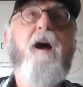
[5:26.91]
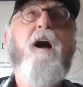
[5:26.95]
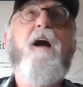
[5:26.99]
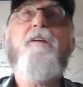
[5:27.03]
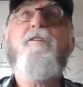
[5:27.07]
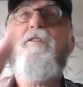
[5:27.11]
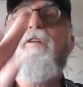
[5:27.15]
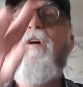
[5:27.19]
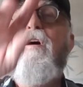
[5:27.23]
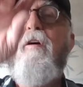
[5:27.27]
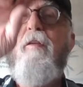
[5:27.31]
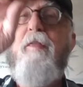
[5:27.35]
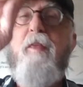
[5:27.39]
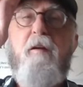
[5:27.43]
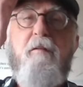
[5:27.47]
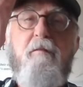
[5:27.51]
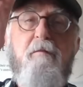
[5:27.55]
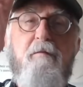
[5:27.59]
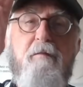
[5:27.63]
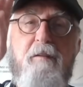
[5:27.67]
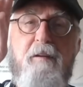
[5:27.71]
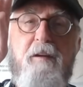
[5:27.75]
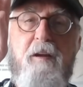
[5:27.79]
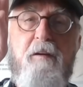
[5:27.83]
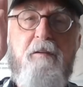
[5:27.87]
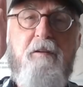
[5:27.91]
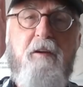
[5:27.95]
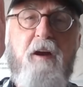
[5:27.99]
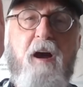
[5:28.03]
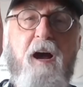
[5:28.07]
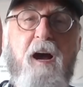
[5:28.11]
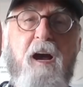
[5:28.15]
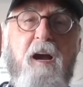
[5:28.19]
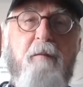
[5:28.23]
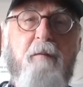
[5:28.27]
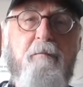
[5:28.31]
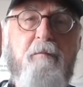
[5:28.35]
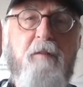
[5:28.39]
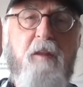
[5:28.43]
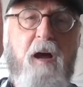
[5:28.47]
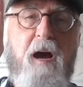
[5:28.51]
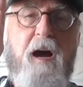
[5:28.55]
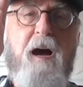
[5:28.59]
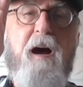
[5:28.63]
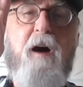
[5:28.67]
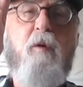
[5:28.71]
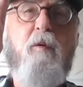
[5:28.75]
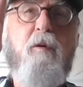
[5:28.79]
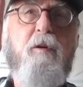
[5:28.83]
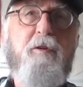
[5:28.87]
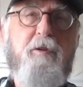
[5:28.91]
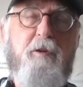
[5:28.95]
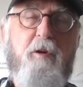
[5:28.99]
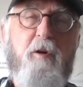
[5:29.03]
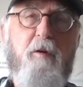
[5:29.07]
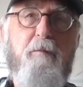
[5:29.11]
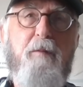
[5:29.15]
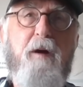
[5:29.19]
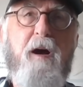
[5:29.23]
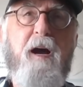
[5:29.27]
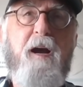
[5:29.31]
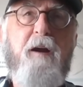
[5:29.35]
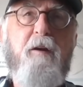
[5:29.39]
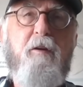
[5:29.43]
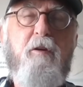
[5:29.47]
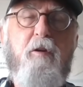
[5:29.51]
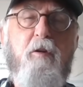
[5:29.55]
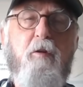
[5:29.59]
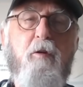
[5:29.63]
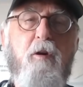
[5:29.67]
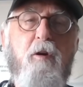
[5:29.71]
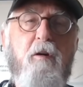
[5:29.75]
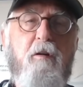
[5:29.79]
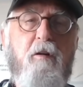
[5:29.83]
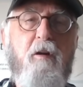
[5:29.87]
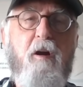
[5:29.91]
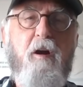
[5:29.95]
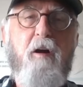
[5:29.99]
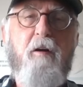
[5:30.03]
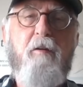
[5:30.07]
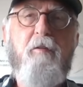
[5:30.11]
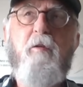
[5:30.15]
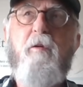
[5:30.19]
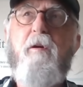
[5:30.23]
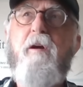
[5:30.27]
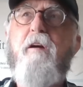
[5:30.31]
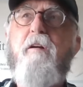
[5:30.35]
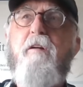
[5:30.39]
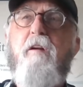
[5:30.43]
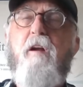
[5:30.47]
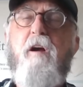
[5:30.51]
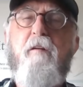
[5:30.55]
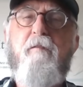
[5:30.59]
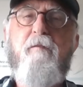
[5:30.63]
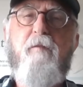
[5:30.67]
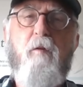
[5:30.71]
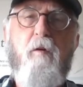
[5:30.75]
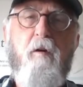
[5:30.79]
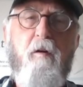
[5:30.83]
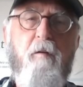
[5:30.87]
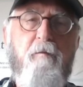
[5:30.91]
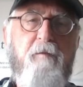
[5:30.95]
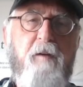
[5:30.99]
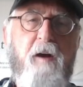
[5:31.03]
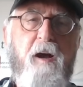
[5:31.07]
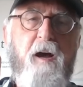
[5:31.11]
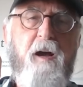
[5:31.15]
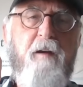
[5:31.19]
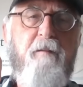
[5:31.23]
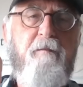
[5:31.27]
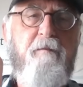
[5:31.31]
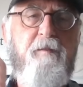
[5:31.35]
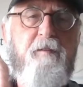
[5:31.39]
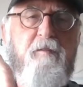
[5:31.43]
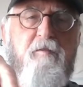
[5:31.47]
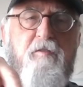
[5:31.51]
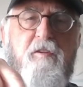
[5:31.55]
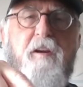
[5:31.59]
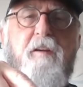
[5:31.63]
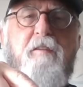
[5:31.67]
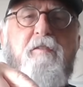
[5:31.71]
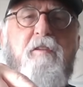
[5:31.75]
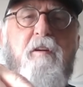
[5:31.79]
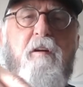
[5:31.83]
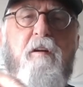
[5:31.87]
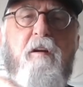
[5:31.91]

I saw the time, the hours go by, 2 o'clock, 3 o'clock, 4 or 5, 6